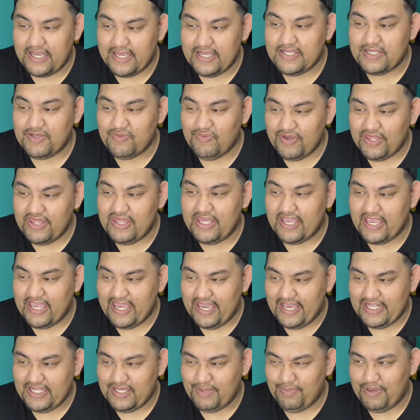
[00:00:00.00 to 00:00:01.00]
is with the
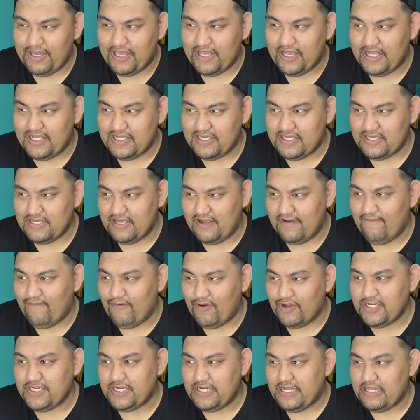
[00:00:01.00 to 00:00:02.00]
kits, because
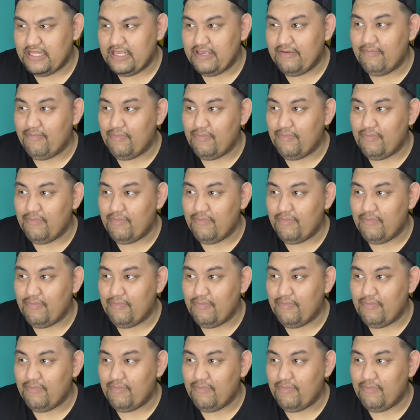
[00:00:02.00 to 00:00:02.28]
unfortunately